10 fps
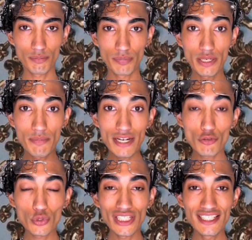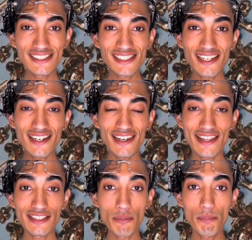First,
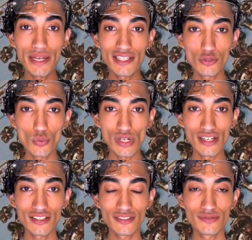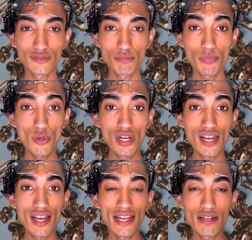use the
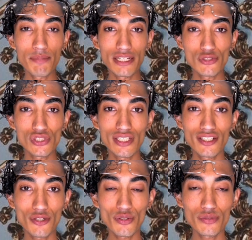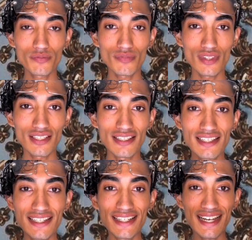temperature, set it to
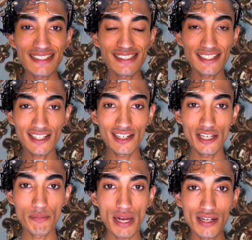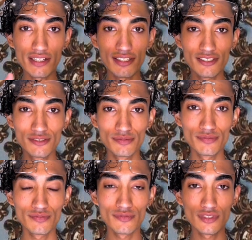-5 and zoom
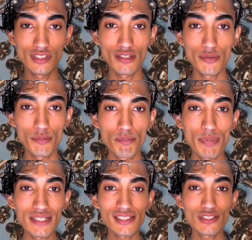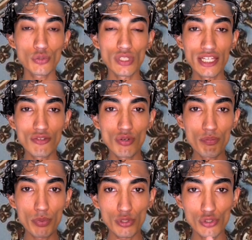in on the image. Run
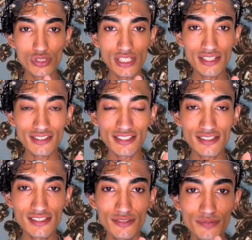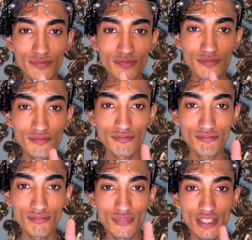your finger over the
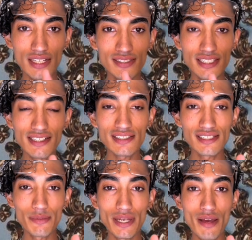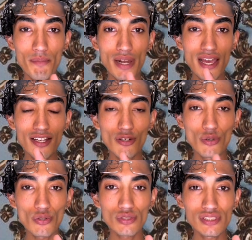teeth until they look
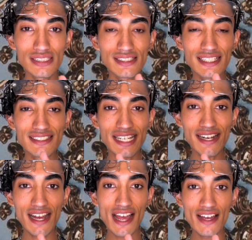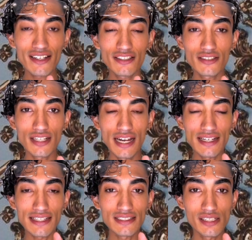white without letting
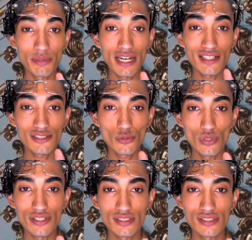them turn blue.